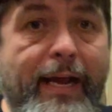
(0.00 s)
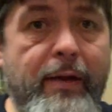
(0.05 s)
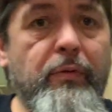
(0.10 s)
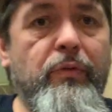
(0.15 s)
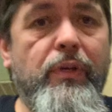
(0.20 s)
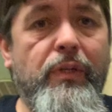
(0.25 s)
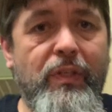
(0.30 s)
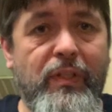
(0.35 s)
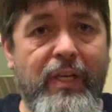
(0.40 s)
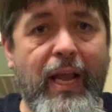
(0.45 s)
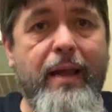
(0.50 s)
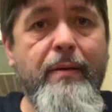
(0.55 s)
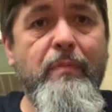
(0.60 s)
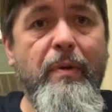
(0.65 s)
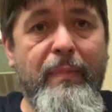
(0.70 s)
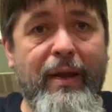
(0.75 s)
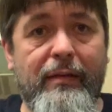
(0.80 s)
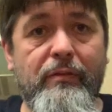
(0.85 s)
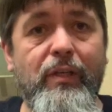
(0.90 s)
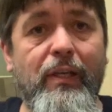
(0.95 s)
out the same
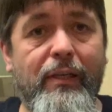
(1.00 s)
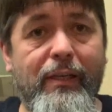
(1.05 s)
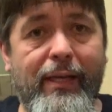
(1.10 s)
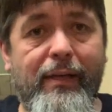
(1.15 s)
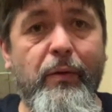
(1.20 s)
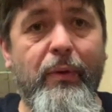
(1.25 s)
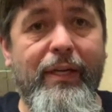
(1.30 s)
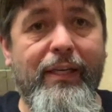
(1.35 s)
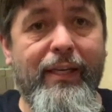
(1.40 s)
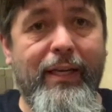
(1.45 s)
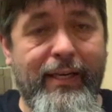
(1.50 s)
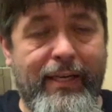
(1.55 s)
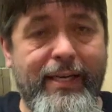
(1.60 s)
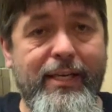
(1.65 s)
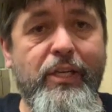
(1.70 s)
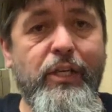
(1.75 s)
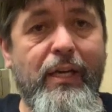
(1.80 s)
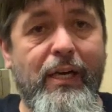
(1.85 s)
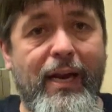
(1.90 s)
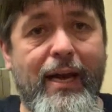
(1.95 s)
amount of liquid in
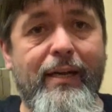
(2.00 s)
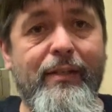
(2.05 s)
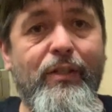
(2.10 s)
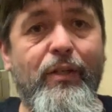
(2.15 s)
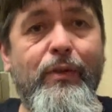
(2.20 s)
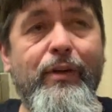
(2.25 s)
each glass.